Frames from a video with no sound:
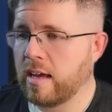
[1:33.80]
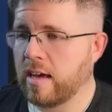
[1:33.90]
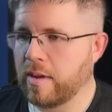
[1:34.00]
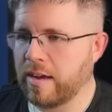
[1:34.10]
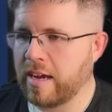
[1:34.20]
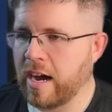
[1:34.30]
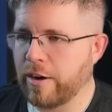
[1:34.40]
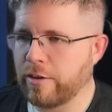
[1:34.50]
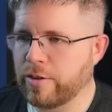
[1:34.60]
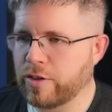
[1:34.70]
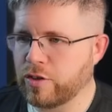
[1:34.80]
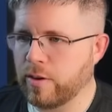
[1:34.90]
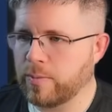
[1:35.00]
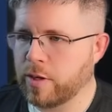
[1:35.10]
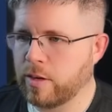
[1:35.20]
It got her
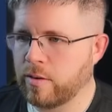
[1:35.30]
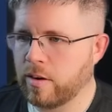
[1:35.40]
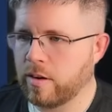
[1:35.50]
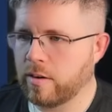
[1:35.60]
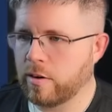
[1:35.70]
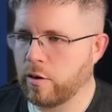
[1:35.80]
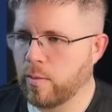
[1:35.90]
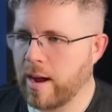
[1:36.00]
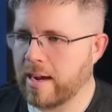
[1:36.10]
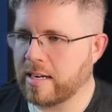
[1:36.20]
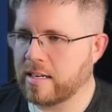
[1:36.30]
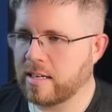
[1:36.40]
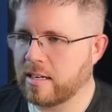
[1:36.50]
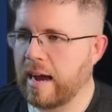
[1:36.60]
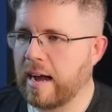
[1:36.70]
description
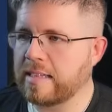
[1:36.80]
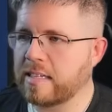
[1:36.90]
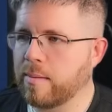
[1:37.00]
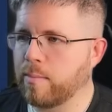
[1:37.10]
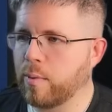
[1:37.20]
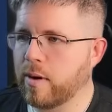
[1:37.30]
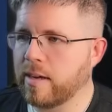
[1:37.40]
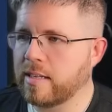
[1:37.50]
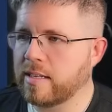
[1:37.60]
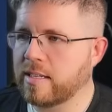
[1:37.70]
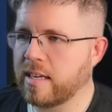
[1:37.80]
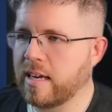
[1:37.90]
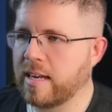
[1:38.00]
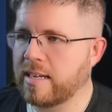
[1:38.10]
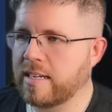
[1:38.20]
correct. At some points,
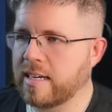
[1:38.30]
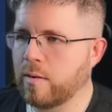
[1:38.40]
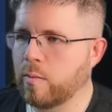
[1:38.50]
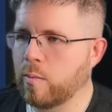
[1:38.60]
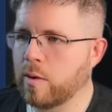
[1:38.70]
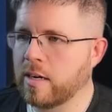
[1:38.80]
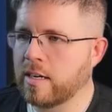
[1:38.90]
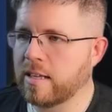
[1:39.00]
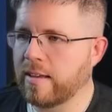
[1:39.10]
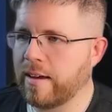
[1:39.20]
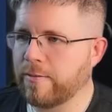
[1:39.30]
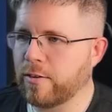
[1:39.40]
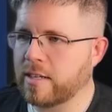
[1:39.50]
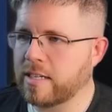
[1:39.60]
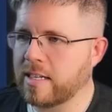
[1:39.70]
it uh, was like,
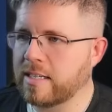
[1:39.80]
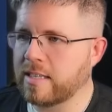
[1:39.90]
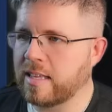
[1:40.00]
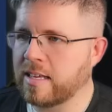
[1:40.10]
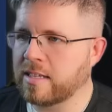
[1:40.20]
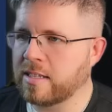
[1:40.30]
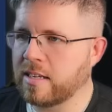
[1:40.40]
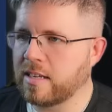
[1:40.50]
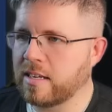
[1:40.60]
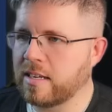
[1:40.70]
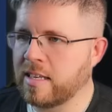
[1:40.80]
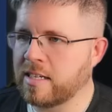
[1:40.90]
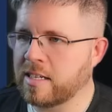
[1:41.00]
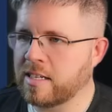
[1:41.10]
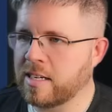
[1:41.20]
for instance, this
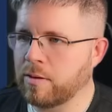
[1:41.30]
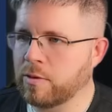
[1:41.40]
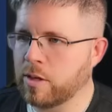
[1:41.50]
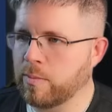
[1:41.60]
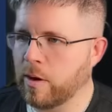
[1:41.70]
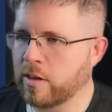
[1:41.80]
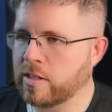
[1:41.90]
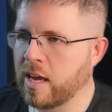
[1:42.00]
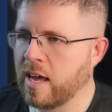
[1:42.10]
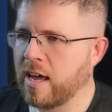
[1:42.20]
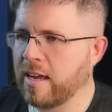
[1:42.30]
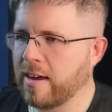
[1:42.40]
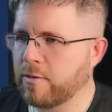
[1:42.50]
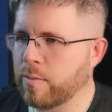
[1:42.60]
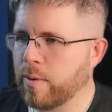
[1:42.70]
these distinguishing marks:
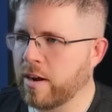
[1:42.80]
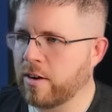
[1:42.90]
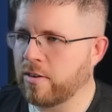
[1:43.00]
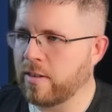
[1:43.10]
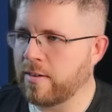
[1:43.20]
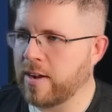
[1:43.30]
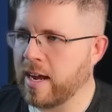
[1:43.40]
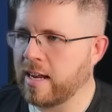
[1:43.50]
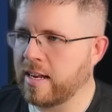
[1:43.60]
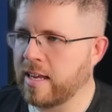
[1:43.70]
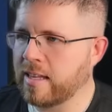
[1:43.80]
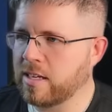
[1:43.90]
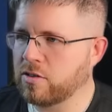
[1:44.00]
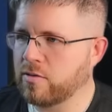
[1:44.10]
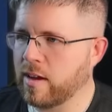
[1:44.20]
gifter brand on her left hand,
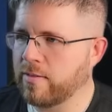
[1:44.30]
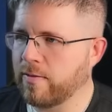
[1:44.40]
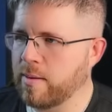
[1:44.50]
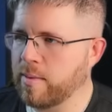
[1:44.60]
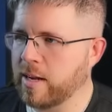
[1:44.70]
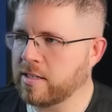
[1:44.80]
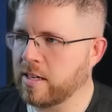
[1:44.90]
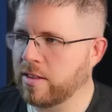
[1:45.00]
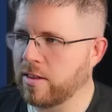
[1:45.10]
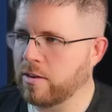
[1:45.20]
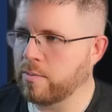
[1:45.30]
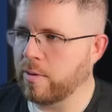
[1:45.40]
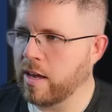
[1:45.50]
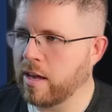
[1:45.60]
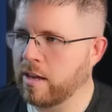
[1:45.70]
healing strength, flame dancing, and thunder
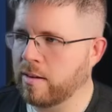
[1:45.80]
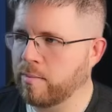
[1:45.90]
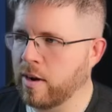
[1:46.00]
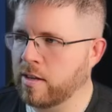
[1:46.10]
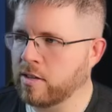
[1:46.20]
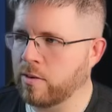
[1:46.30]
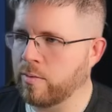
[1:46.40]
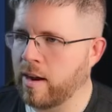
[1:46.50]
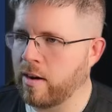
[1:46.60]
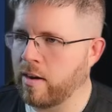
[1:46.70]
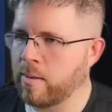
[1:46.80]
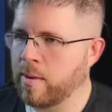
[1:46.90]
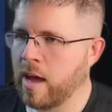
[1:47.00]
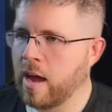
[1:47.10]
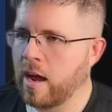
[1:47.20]
brands on her right arm,
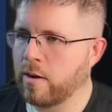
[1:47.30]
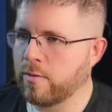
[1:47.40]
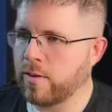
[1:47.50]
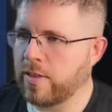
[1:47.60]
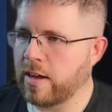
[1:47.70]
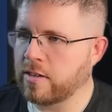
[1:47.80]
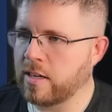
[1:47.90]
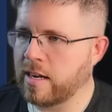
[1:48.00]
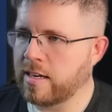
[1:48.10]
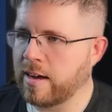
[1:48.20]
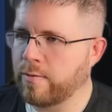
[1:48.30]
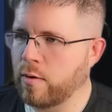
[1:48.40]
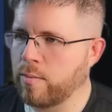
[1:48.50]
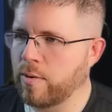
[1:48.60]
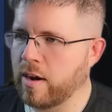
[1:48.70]
and over a thousand
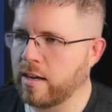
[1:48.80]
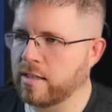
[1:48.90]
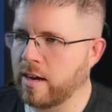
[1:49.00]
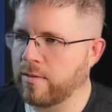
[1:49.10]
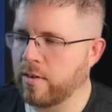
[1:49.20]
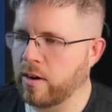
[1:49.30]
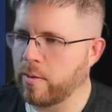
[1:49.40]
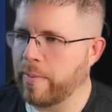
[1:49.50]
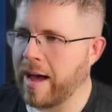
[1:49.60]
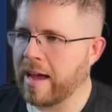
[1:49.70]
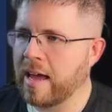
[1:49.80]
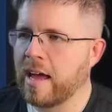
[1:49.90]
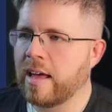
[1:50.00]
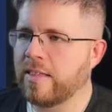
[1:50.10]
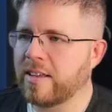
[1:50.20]
anti-void brands covering her back.
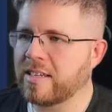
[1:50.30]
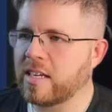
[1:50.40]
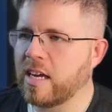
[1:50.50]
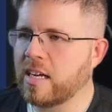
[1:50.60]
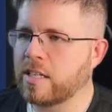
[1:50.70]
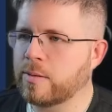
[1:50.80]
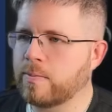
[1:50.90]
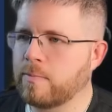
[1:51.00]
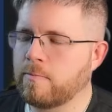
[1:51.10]
This is